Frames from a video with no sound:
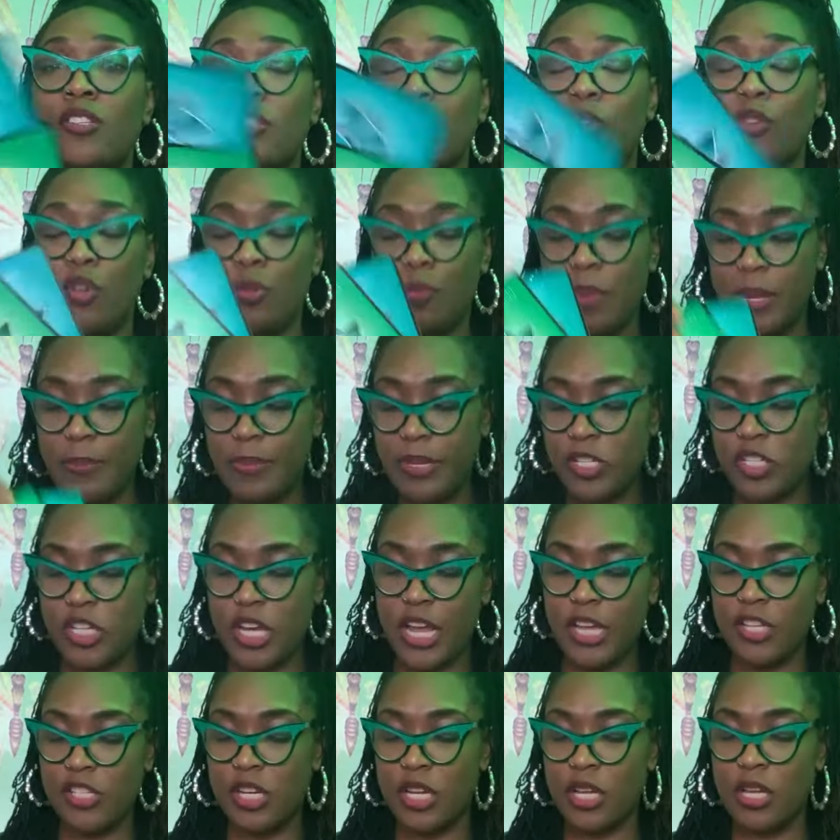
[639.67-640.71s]
So you may be
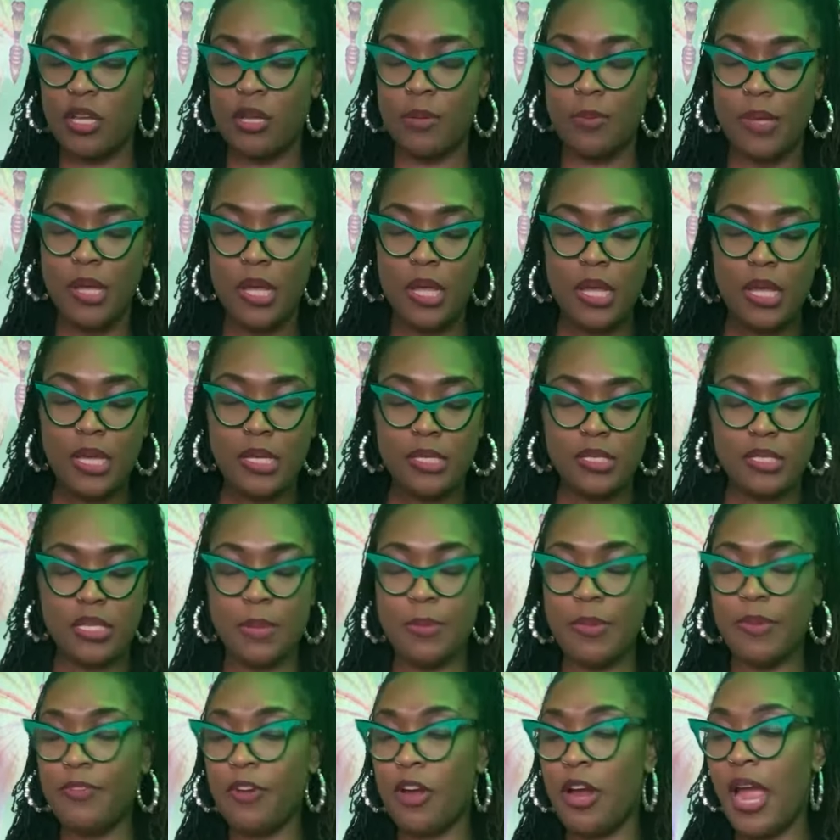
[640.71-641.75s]
changing up
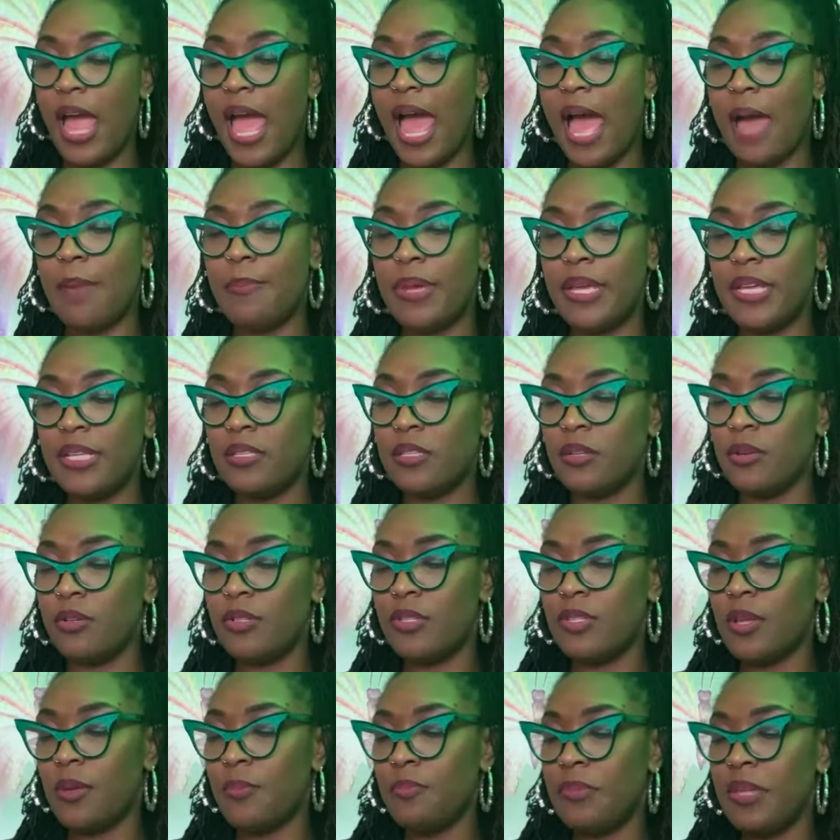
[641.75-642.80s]
some of your habits or
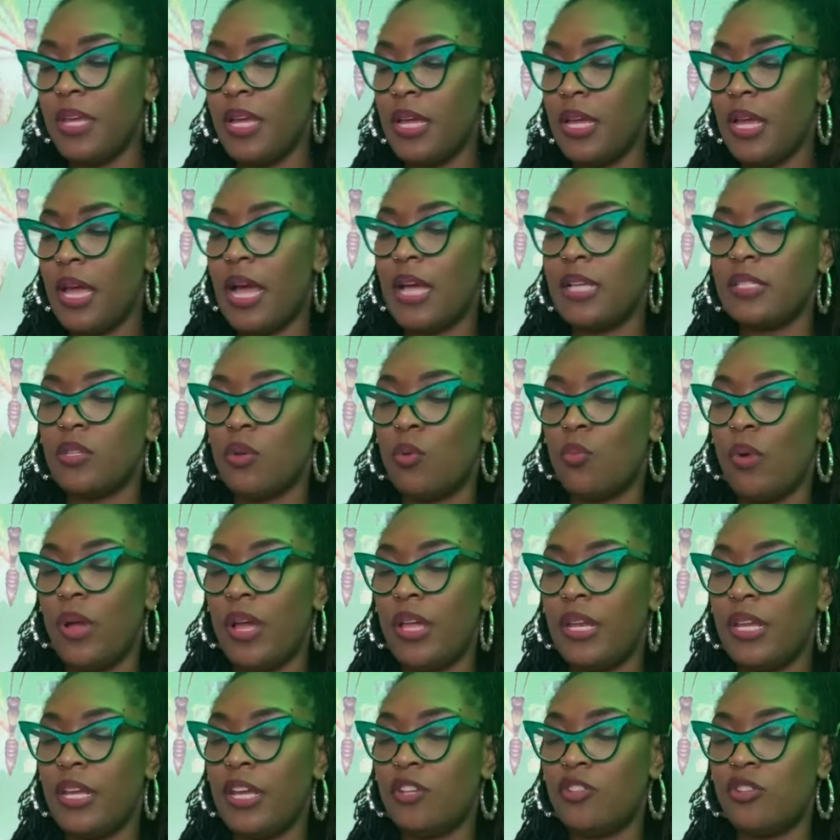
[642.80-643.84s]
something as a
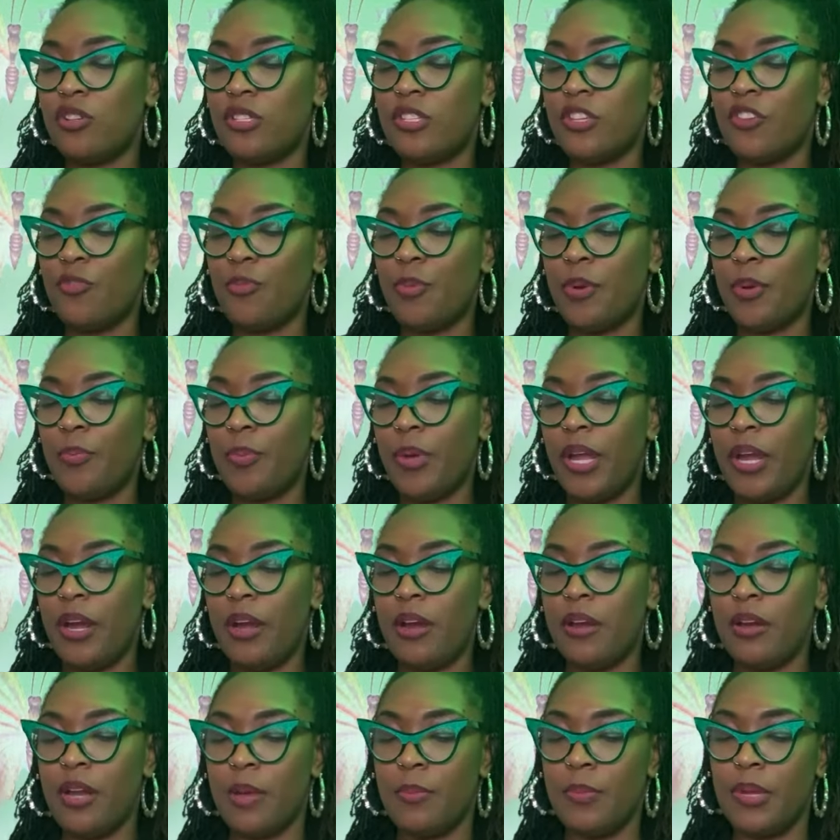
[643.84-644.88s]
way to get yourself
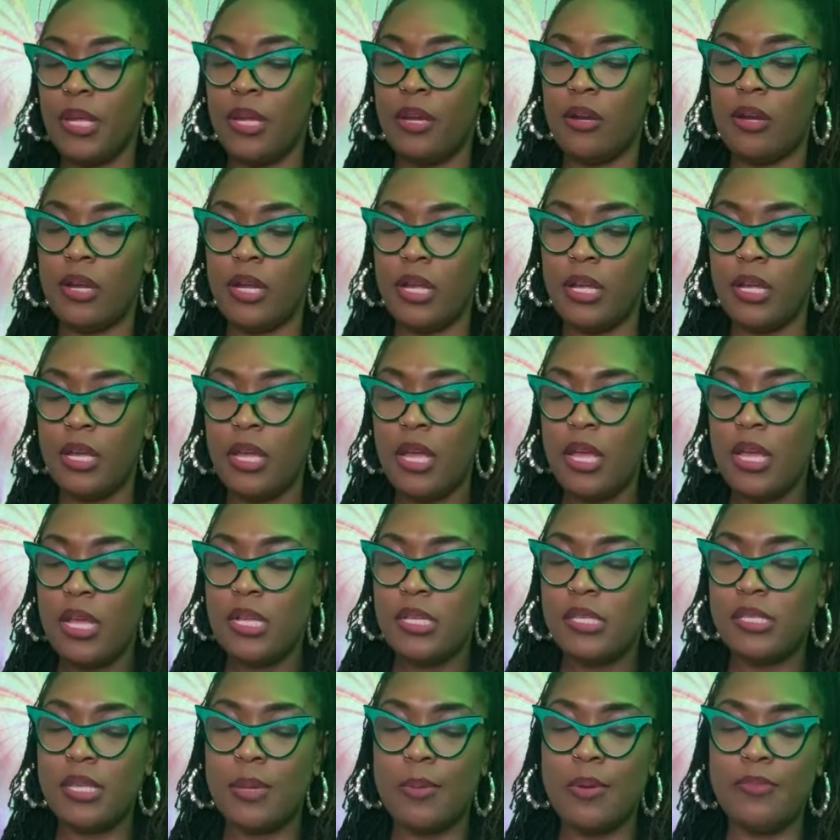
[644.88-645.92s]
prepared. I'm hearing
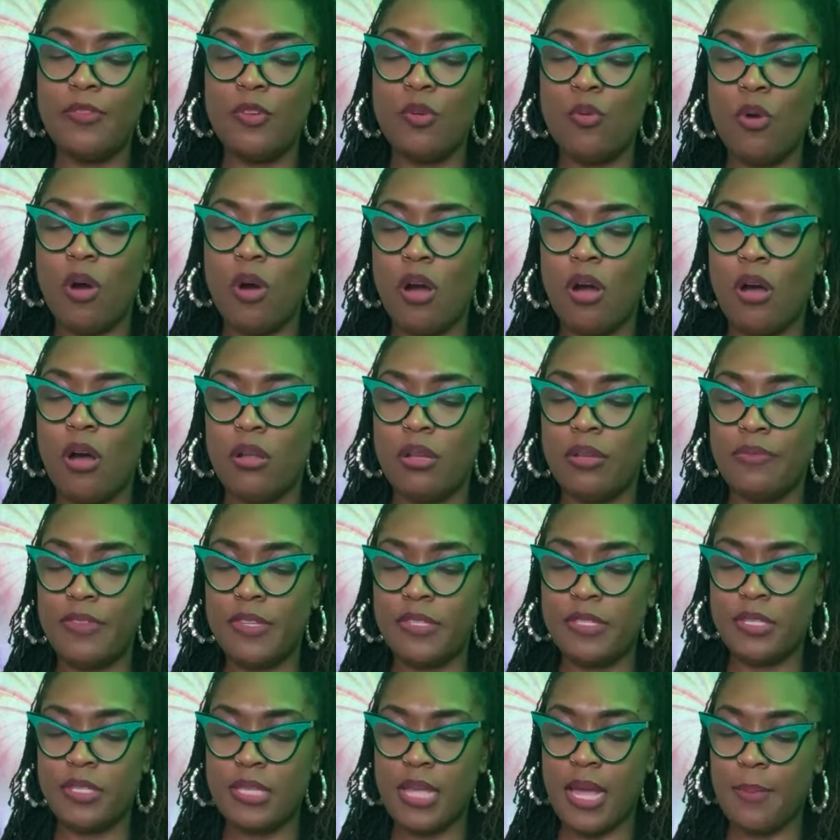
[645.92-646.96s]
some of you all, if
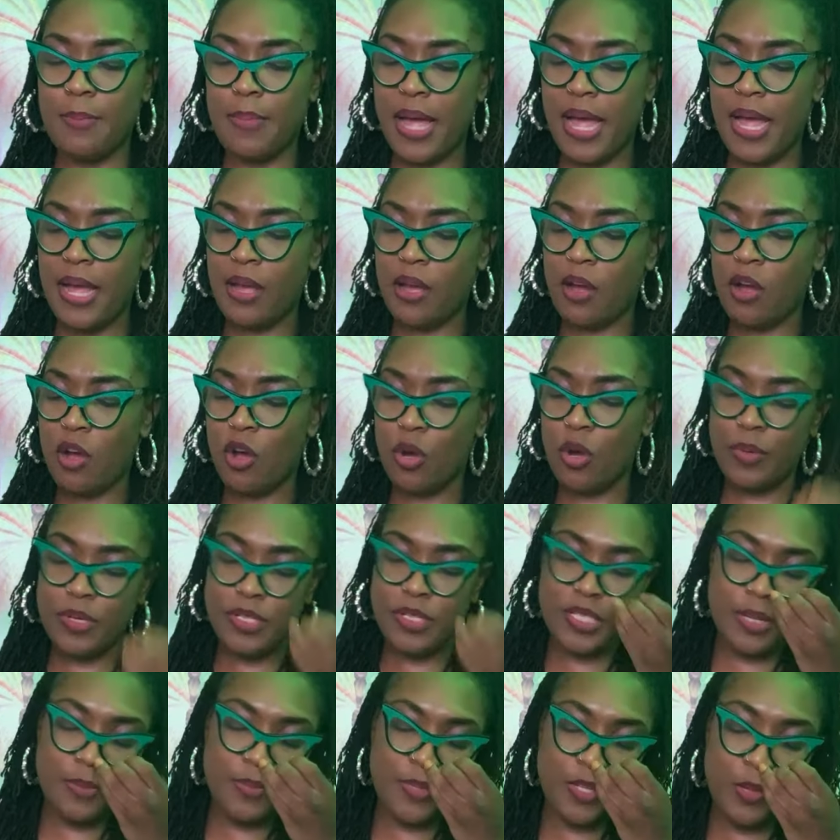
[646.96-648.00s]
this is like buying a home or
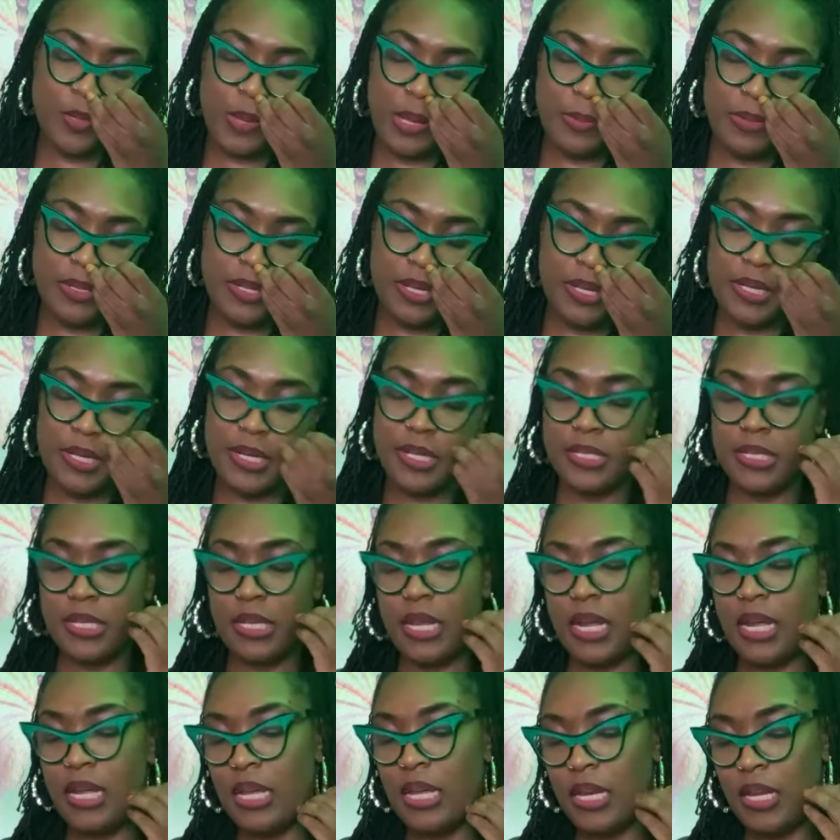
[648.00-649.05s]
something, you may be looking into
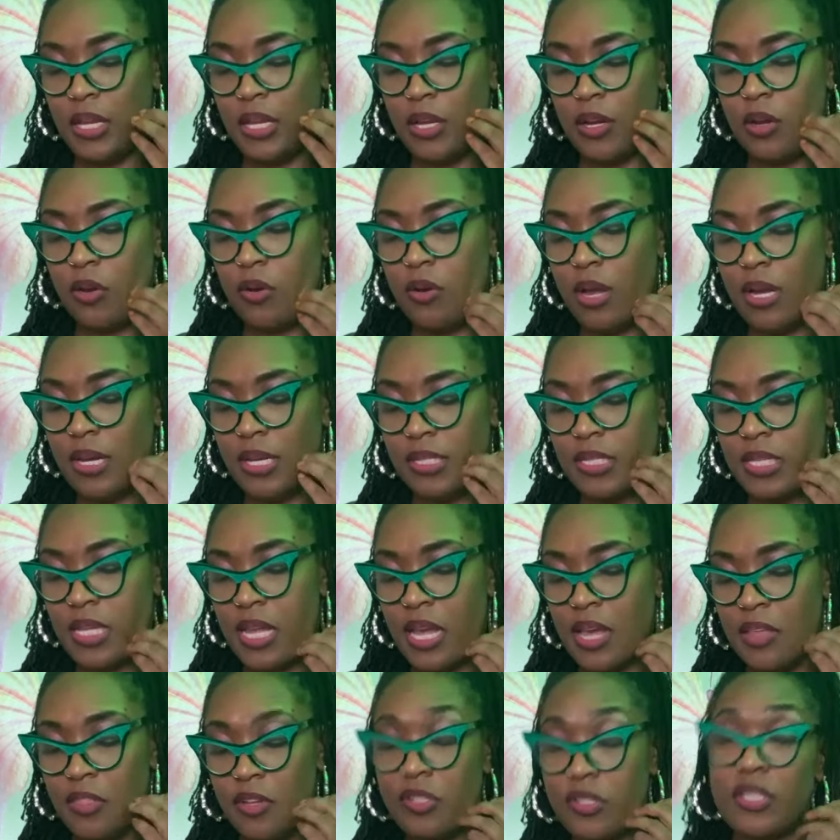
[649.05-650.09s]
like getting your credit
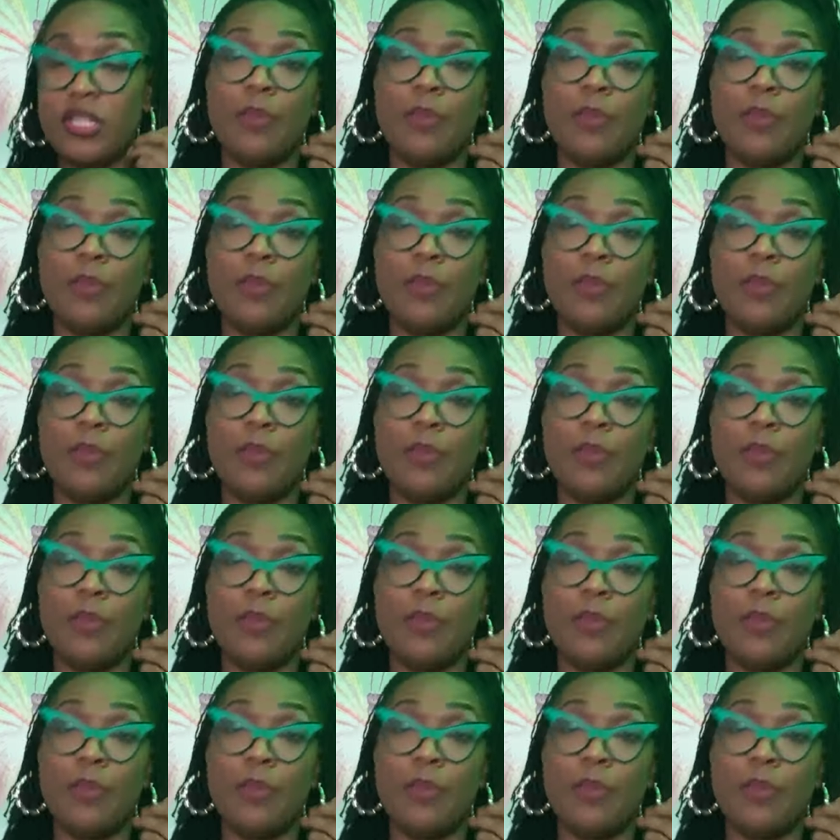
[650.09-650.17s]
together.